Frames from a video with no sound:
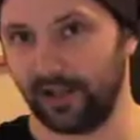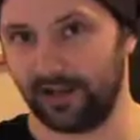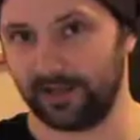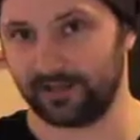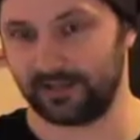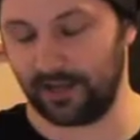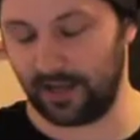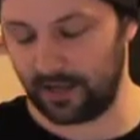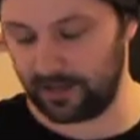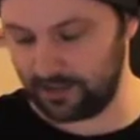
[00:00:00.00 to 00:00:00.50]
I
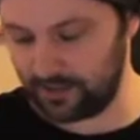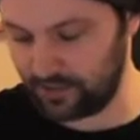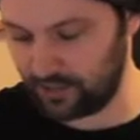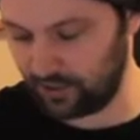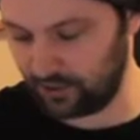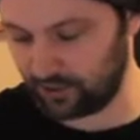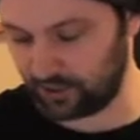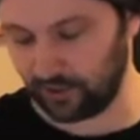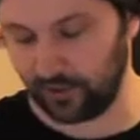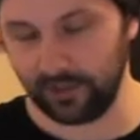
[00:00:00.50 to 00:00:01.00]
said,
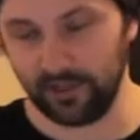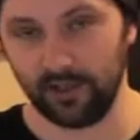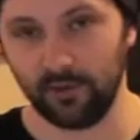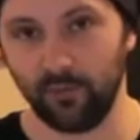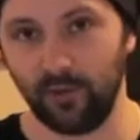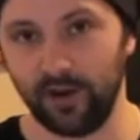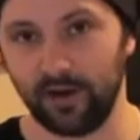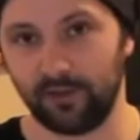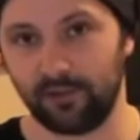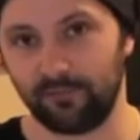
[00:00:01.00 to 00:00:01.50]
so I need a
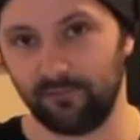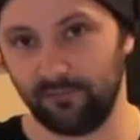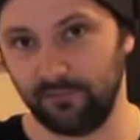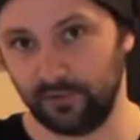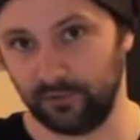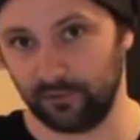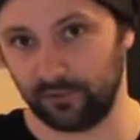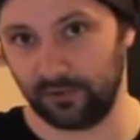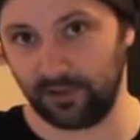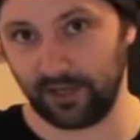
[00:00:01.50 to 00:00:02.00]
way
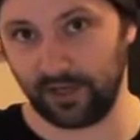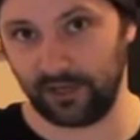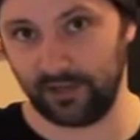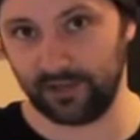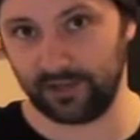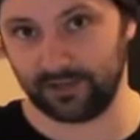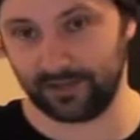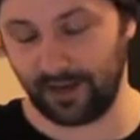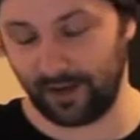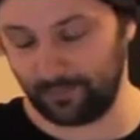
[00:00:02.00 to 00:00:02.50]
to thicken
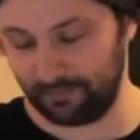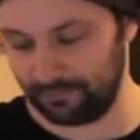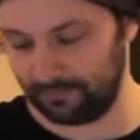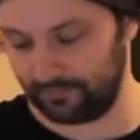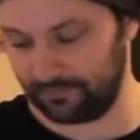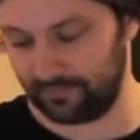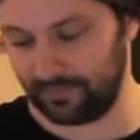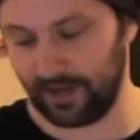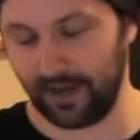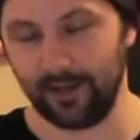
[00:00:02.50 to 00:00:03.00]
this up.
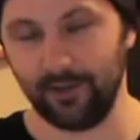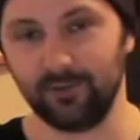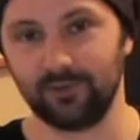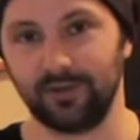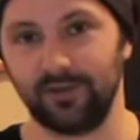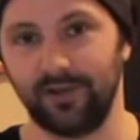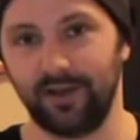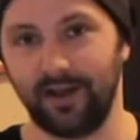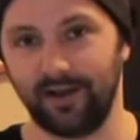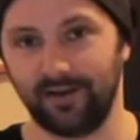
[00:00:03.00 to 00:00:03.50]
I use
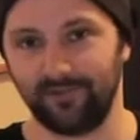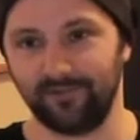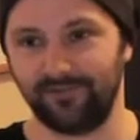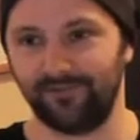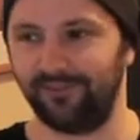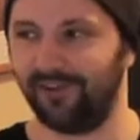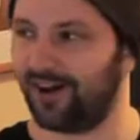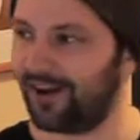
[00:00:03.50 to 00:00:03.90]
a lot of